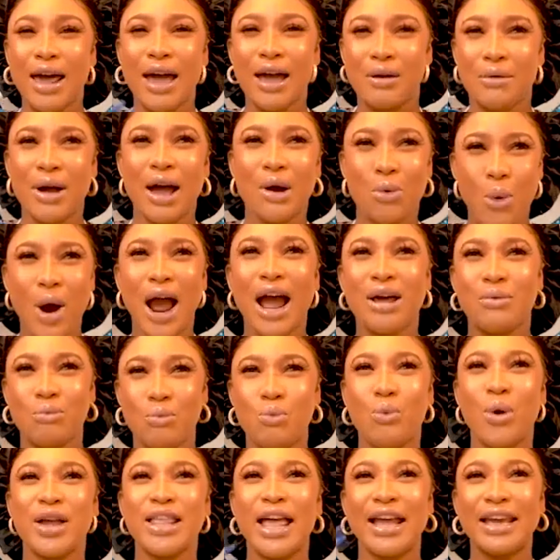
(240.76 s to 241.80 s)
I, uh, while,
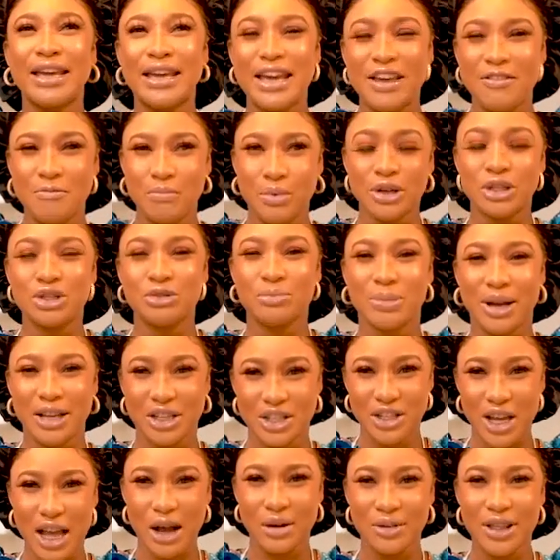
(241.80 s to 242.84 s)
when I gave birth to my
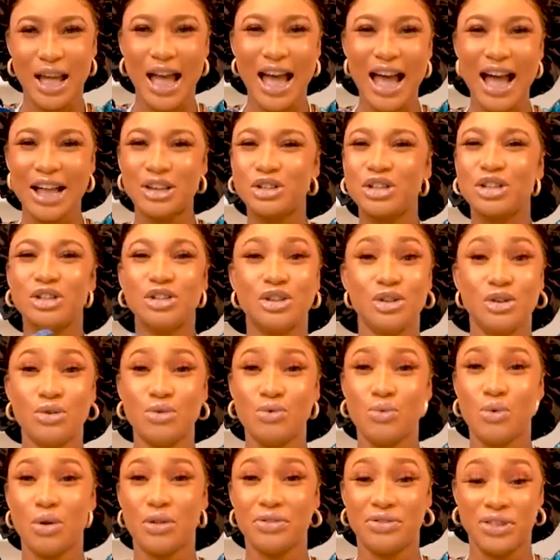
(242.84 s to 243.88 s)
child, I actually knew
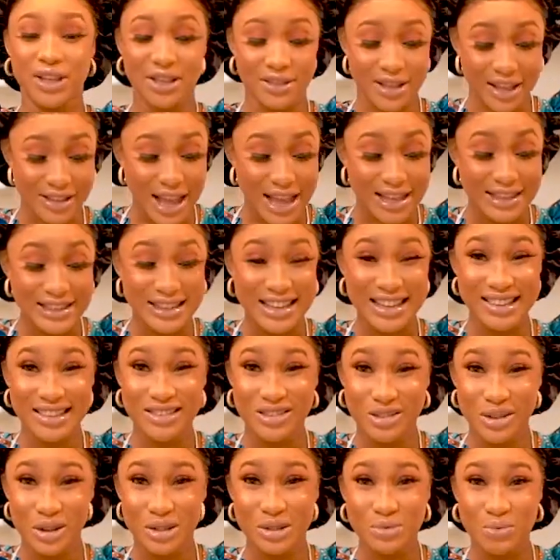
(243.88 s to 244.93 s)
one thing that I did
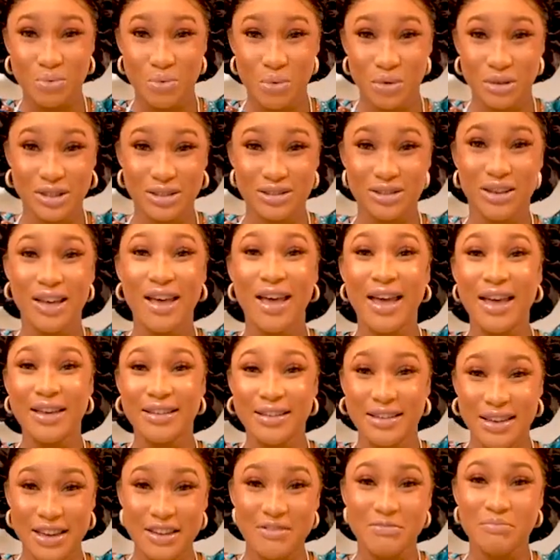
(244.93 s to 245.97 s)
not want to
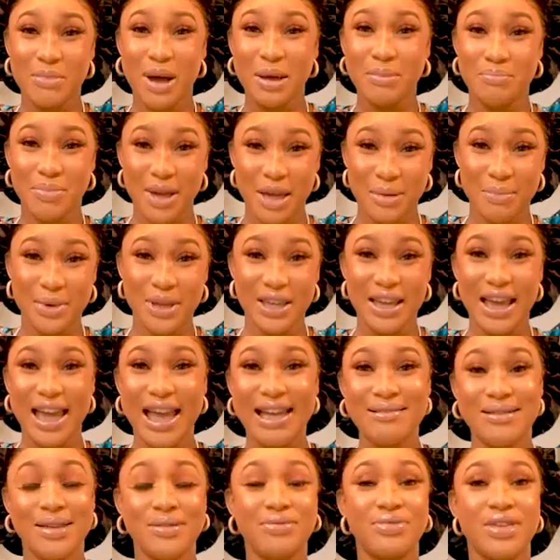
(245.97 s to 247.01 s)
give my baby
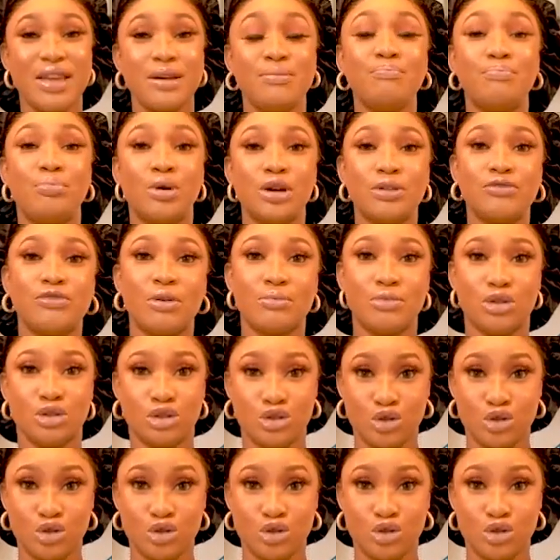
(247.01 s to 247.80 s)
anything but from the